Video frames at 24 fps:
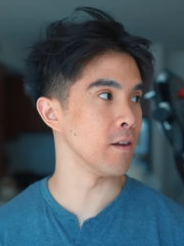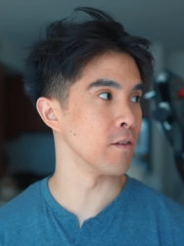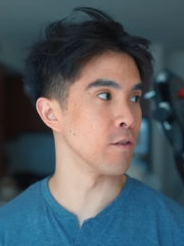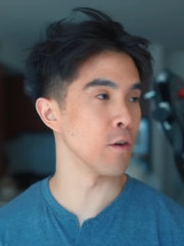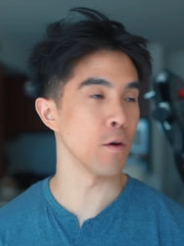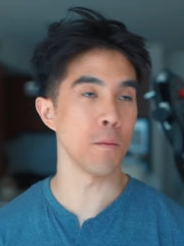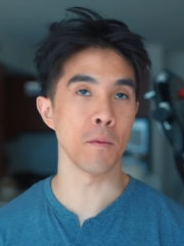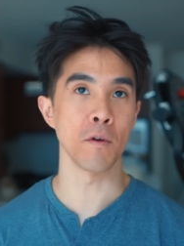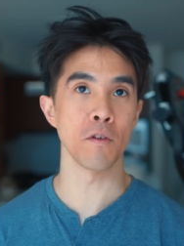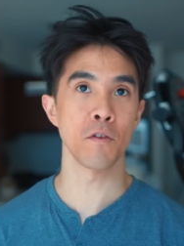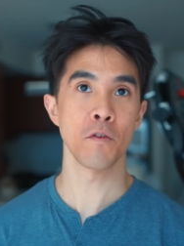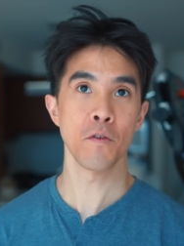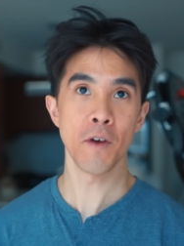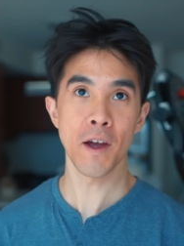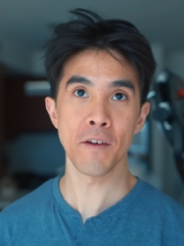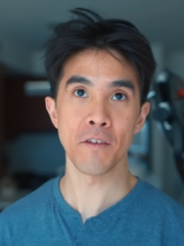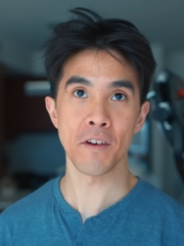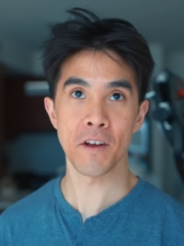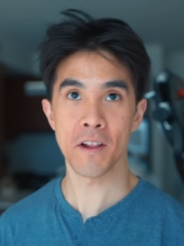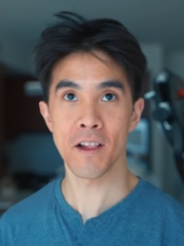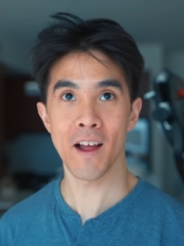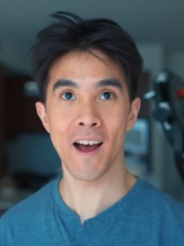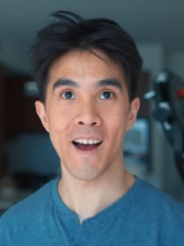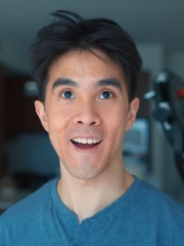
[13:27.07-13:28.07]
say what I
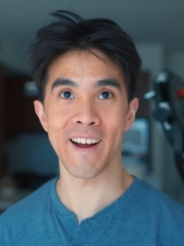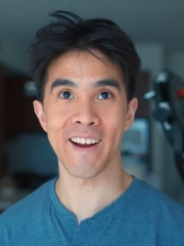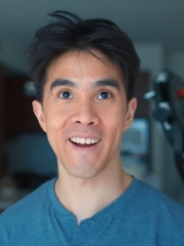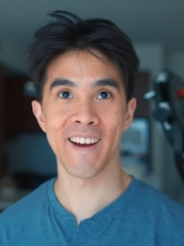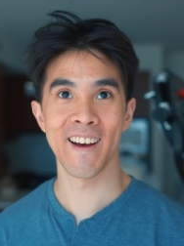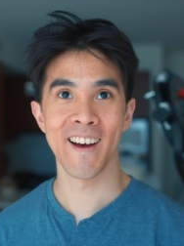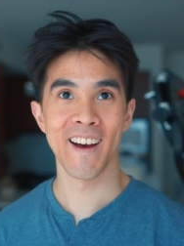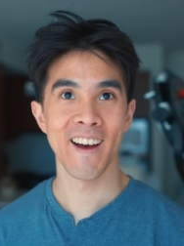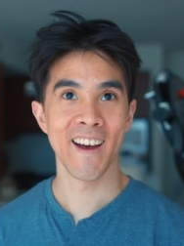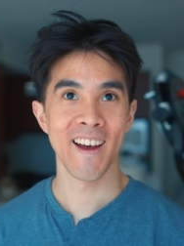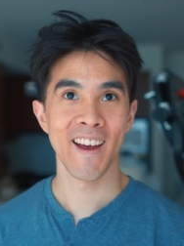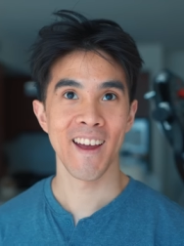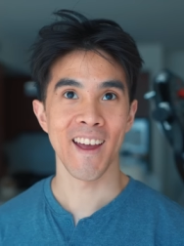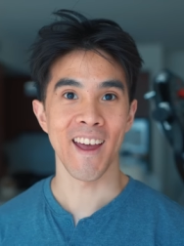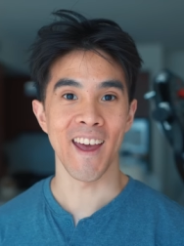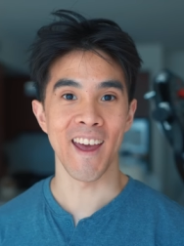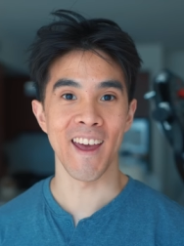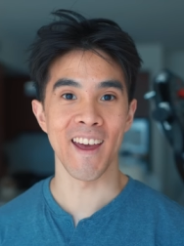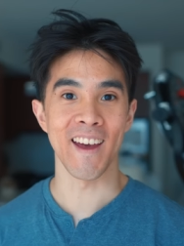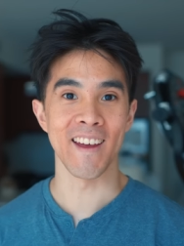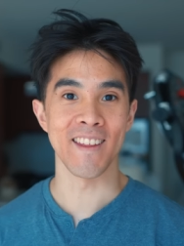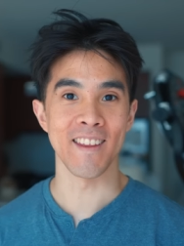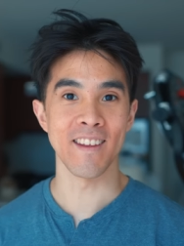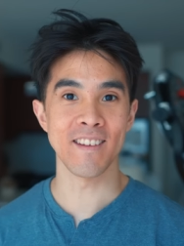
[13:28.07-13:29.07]
want to say in regular
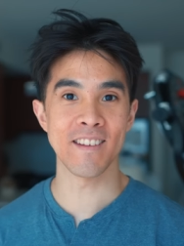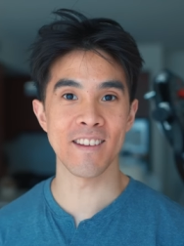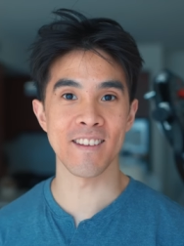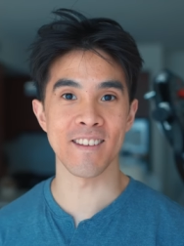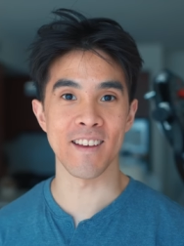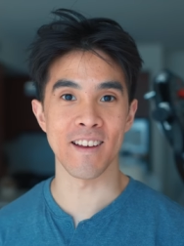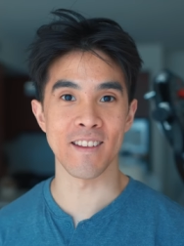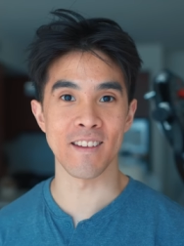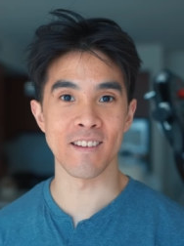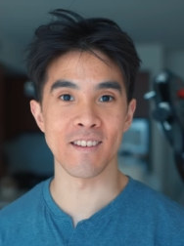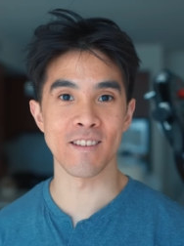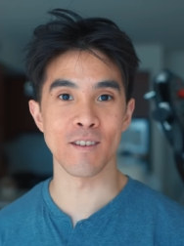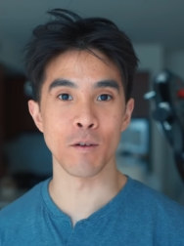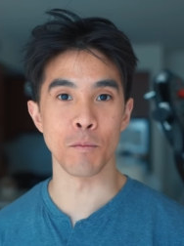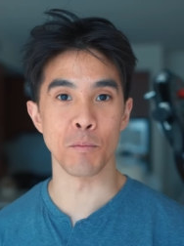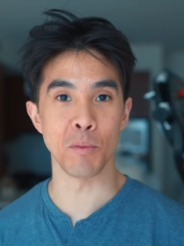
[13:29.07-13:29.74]
conversation.